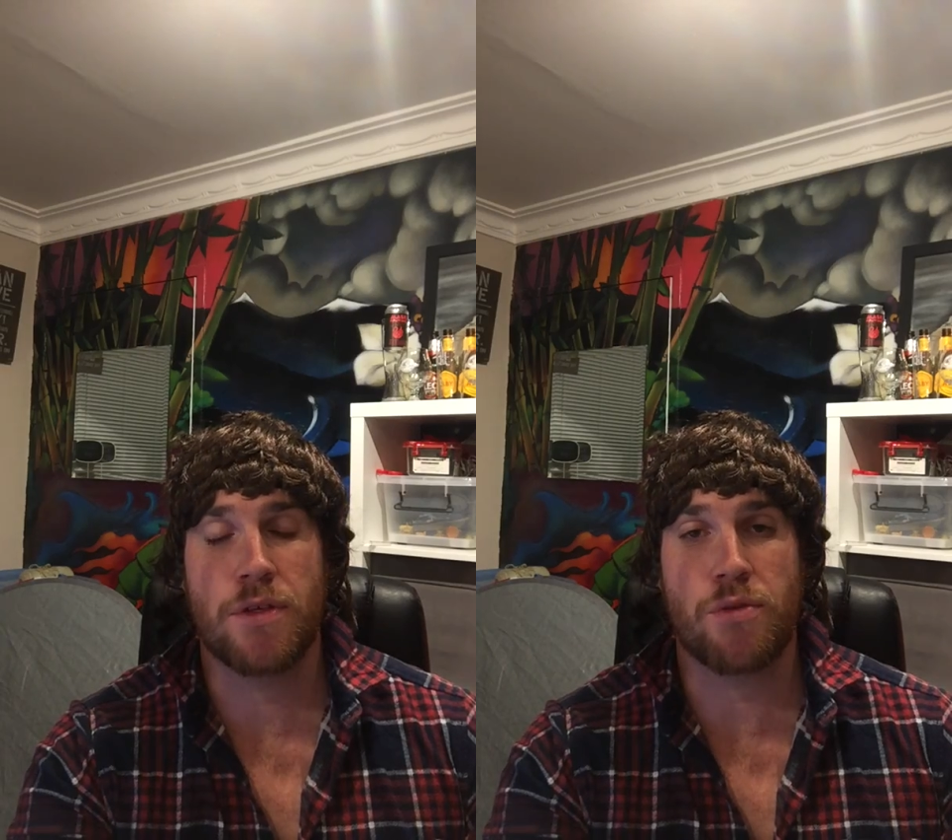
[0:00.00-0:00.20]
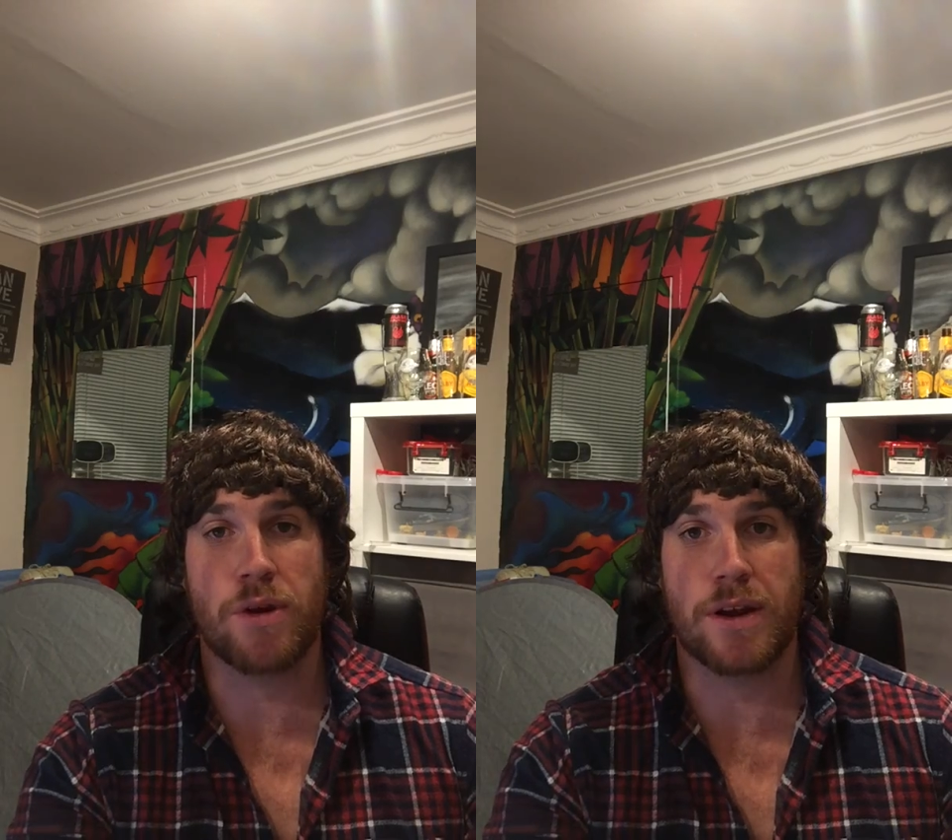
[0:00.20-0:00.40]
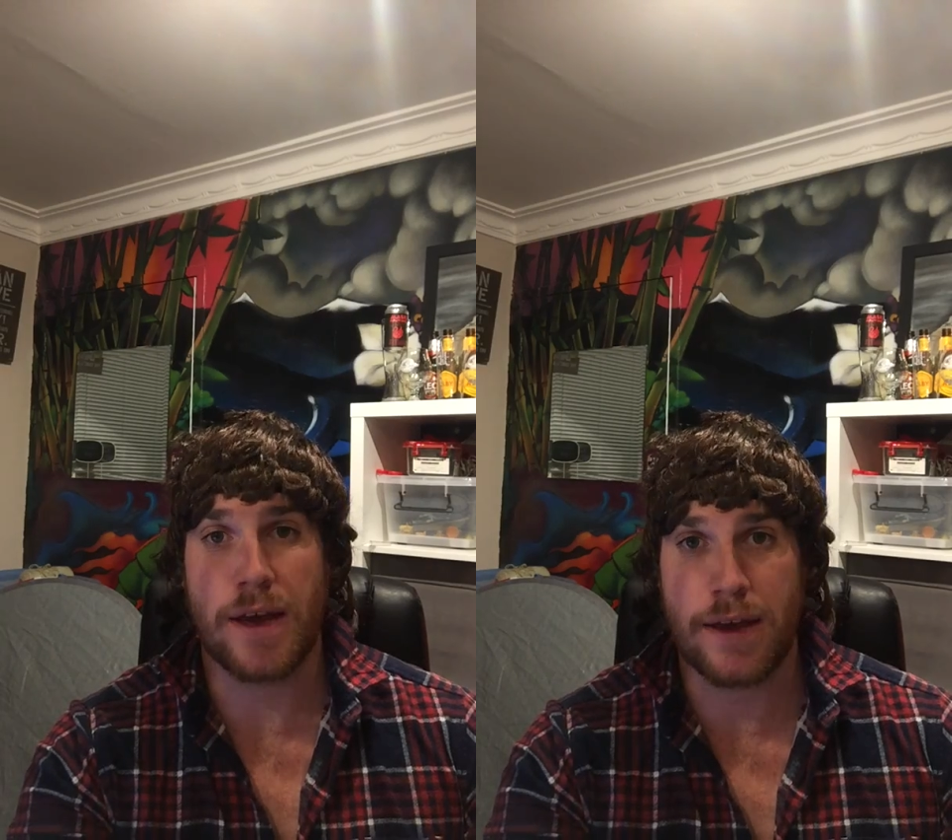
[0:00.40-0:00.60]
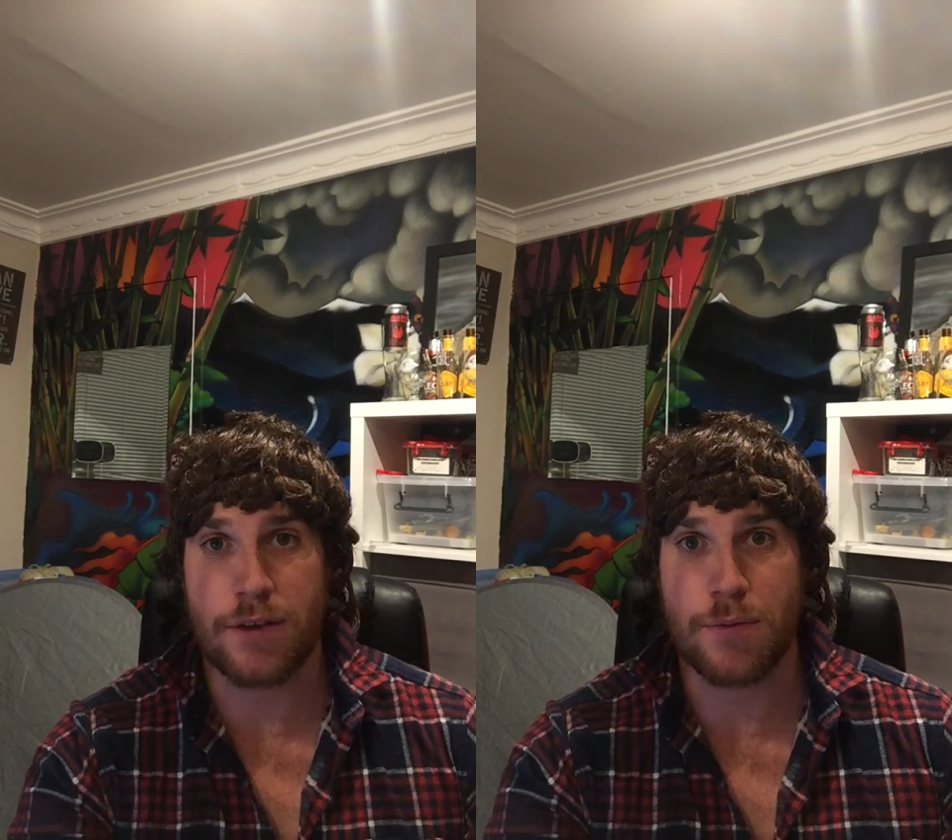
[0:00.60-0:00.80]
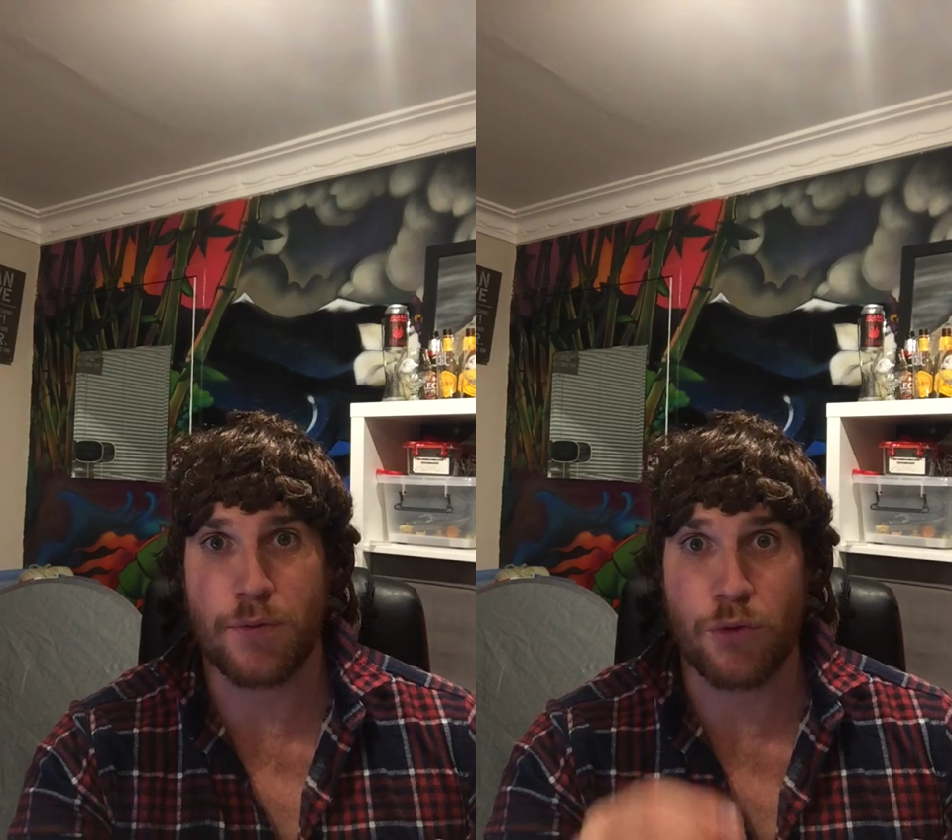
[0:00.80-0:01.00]
3
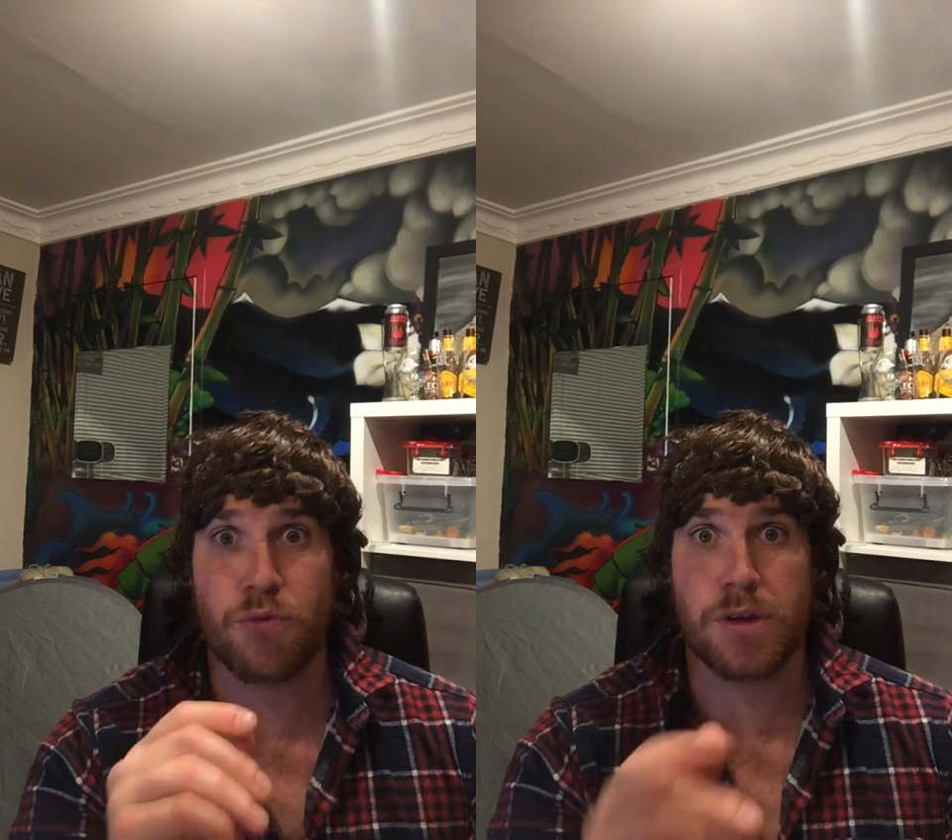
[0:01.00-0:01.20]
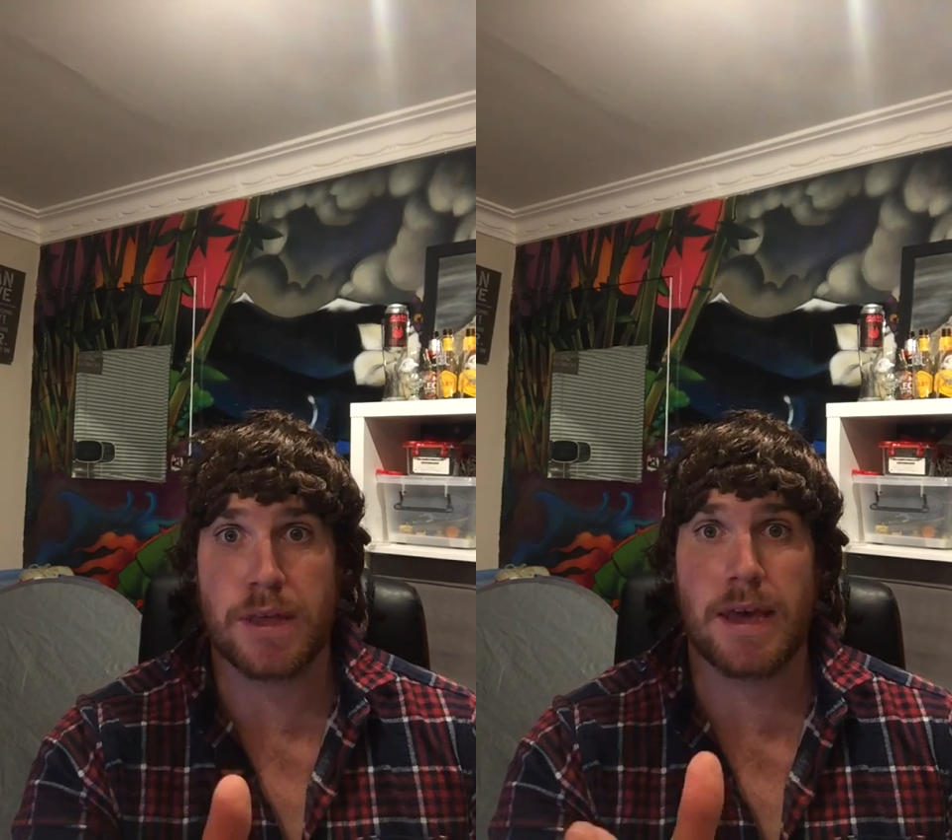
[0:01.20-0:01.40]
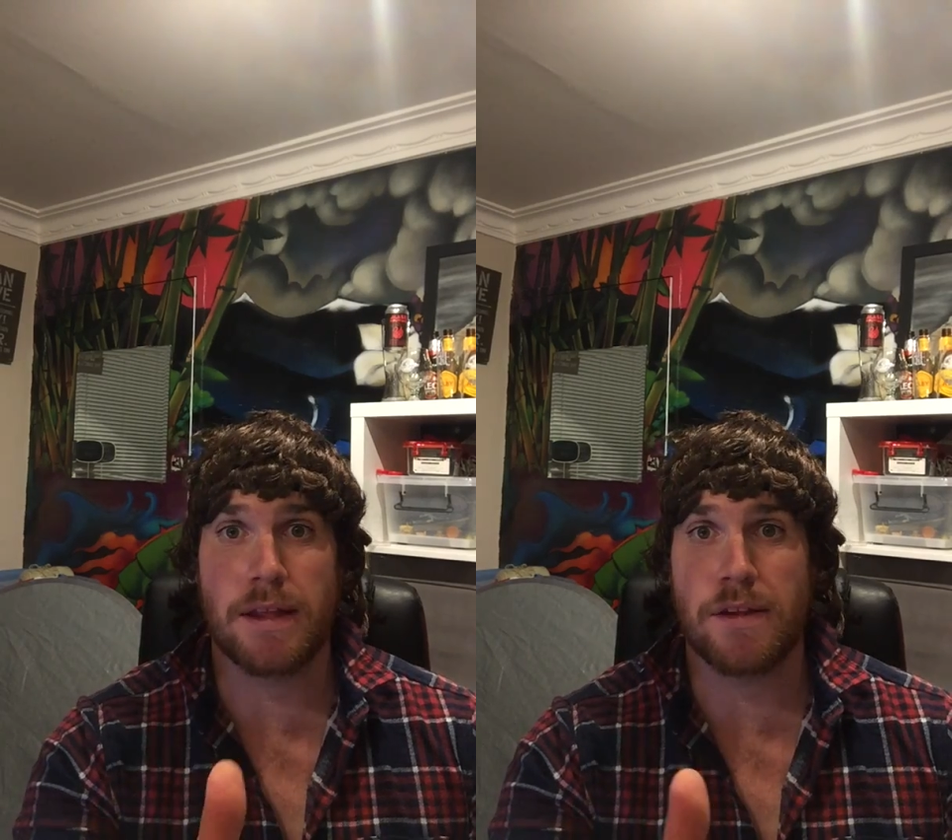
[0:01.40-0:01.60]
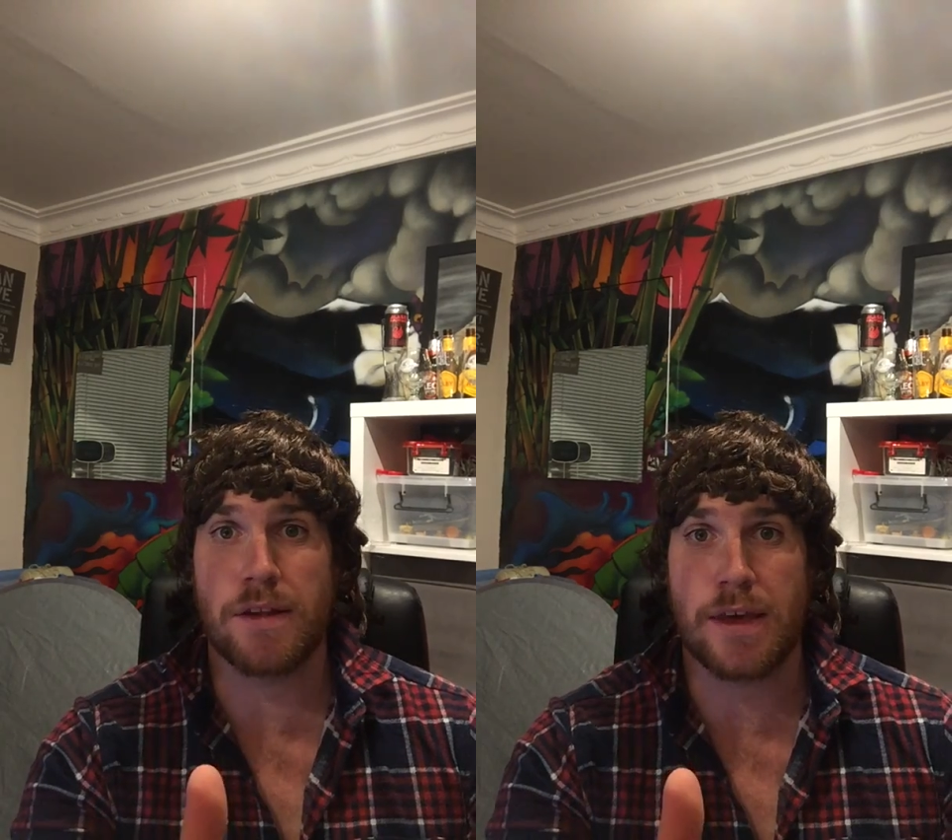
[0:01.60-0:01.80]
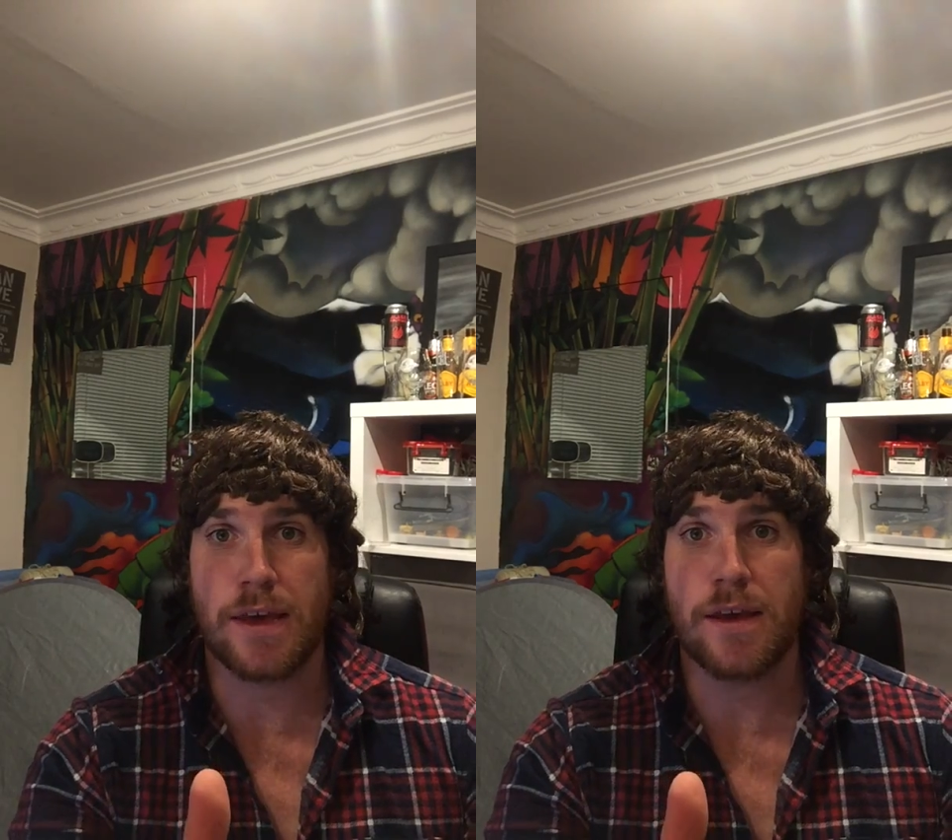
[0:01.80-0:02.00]
days before it really kicked
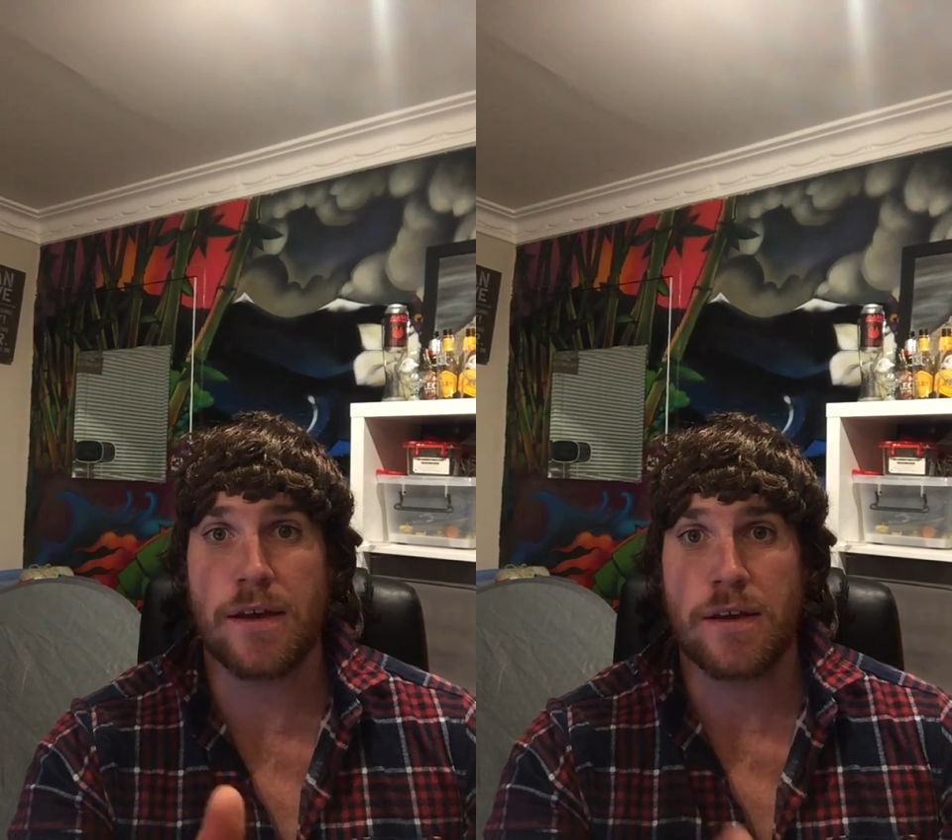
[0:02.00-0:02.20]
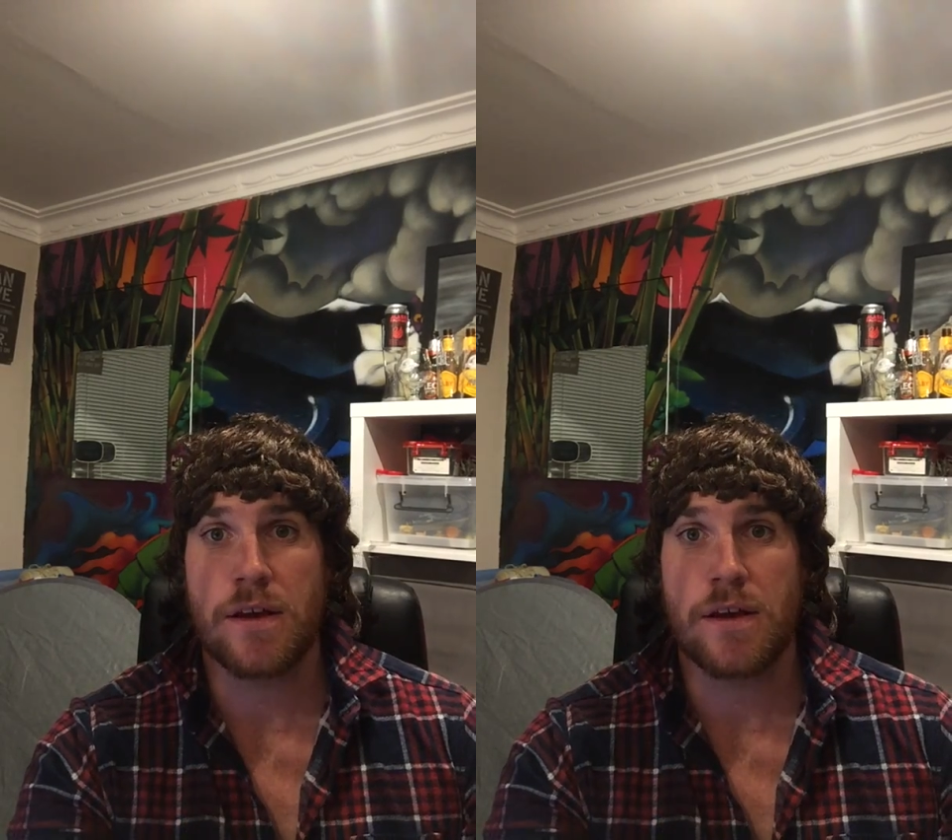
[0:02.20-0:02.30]
into gear.